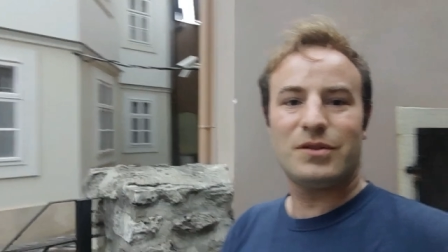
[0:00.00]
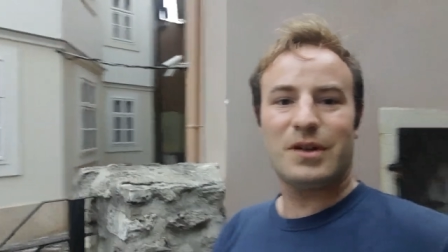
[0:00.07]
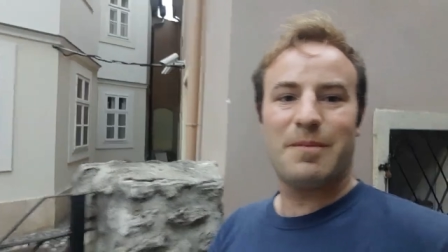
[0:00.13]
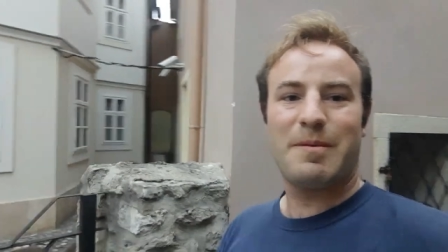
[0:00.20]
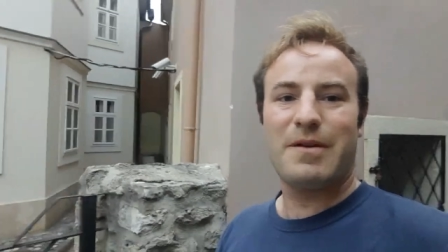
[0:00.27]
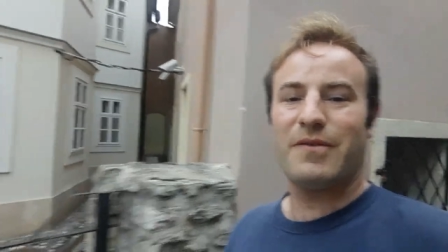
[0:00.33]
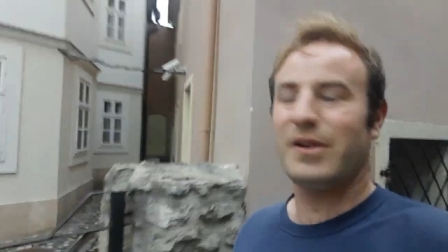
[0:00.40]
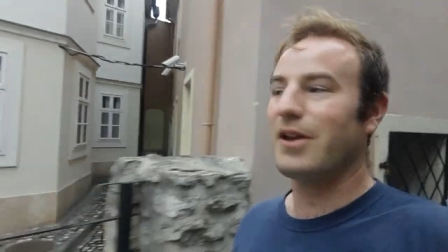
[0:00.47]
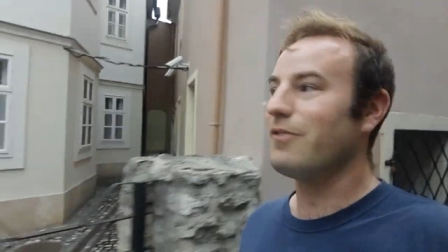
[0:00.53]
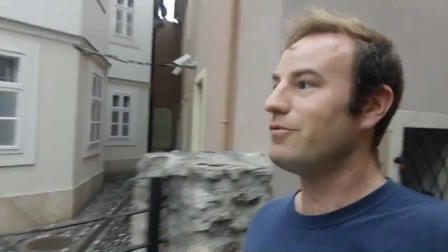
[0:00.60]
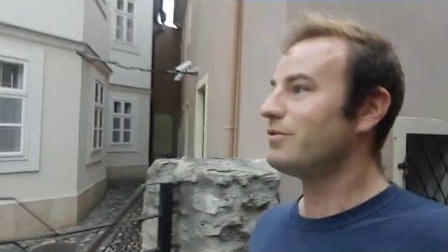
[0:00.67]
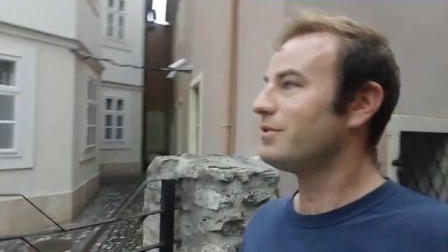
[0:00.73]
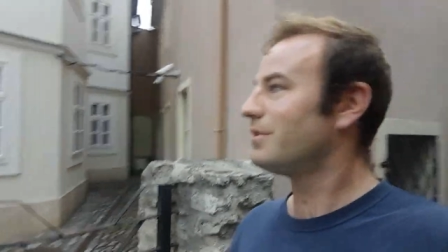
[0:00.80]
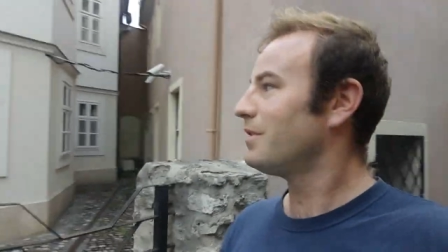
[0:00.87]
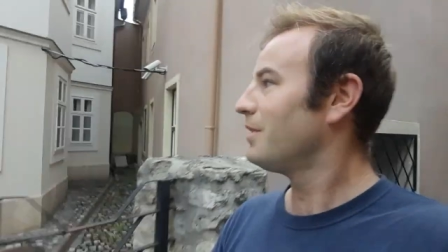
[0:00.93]
like a bit of a
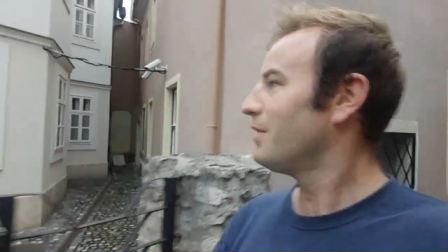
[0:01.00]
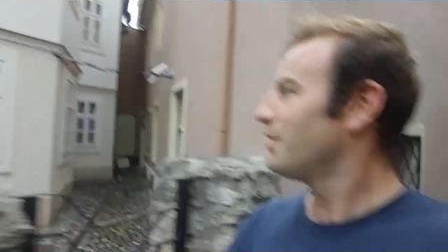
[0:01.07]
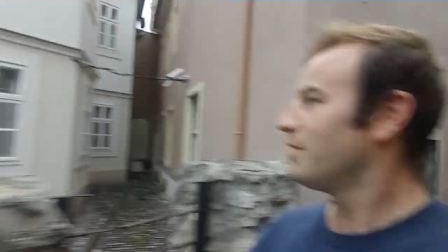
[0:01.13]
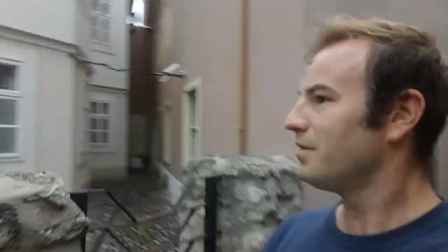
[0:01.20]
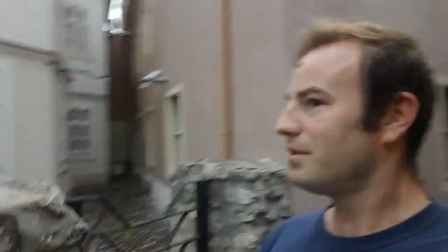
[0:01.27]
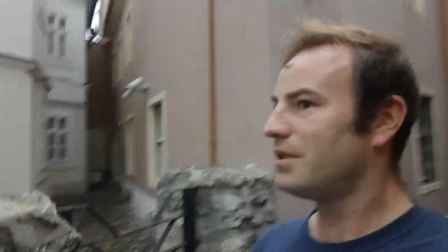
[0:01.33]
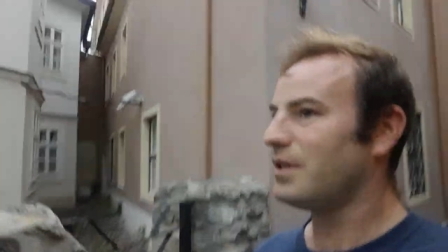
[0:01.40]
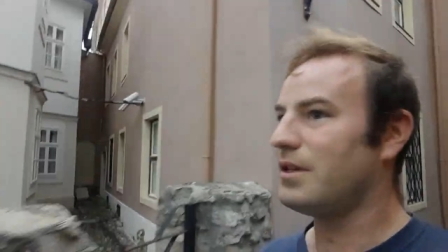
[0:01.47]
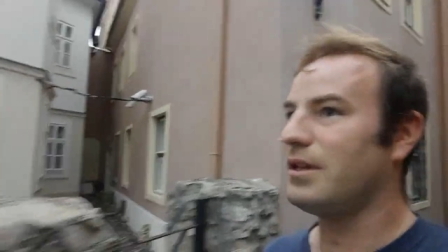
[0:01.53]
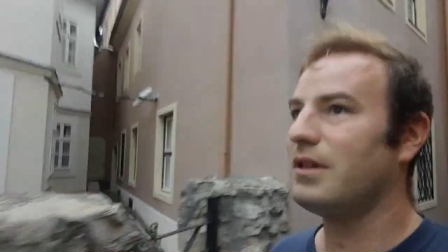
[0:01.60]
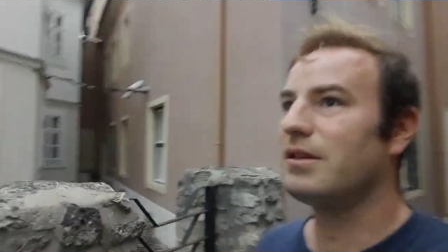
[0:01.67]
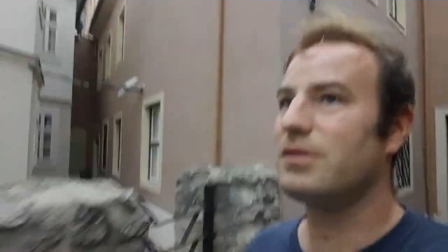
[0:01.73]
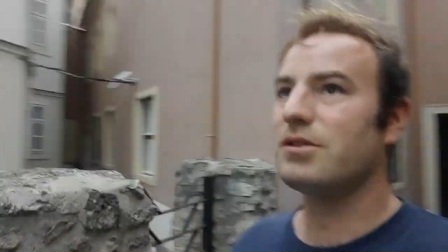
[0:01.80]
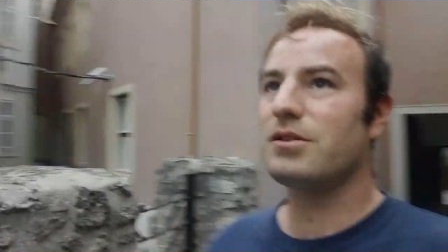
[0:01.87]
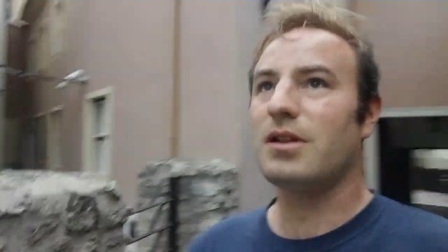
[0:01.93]
ghost city.
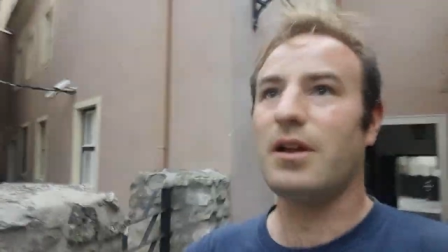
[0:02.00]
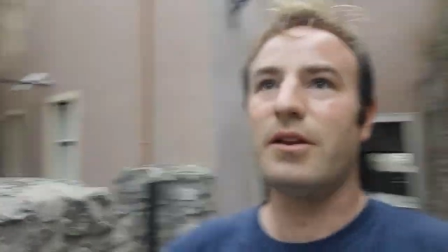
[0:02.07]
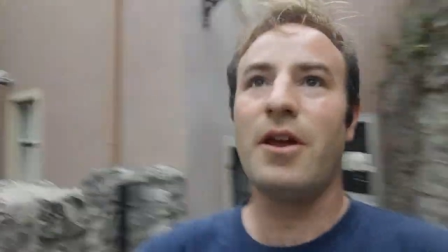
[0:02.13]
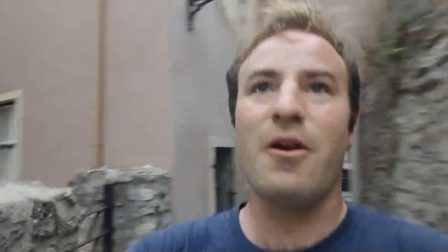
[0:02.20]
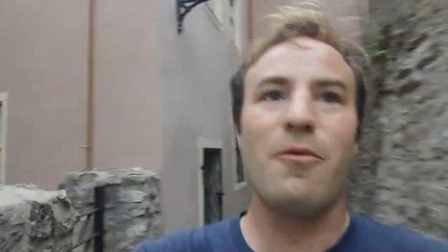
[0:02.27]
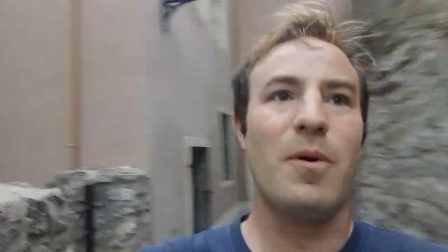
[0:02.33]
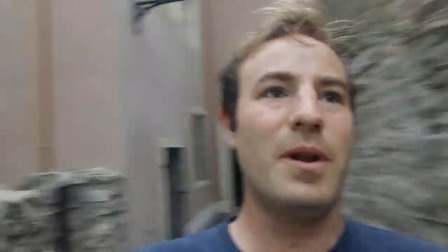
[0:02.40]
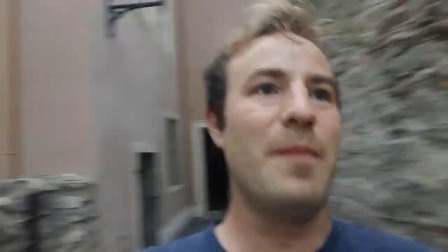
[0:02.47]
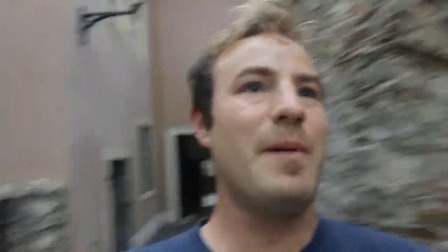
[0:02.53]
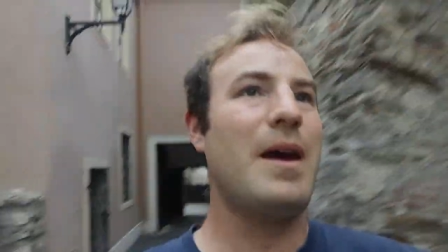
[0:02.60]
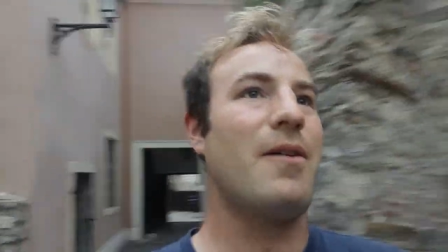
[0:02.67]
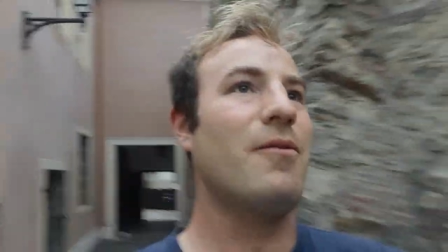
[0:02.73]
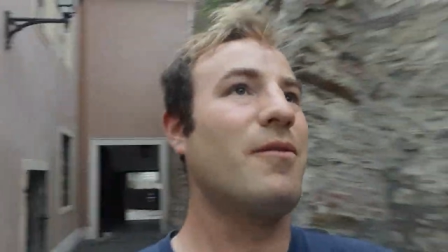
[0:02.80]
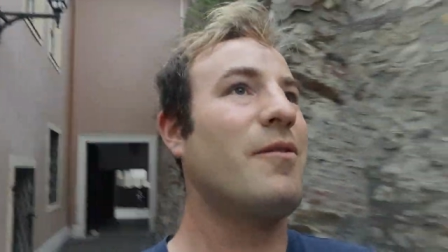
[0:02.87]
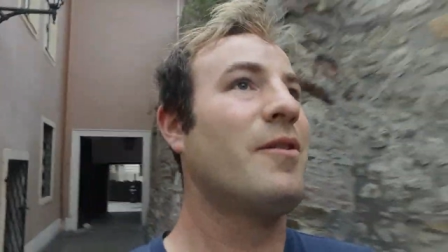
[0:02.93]
There's just like no one about.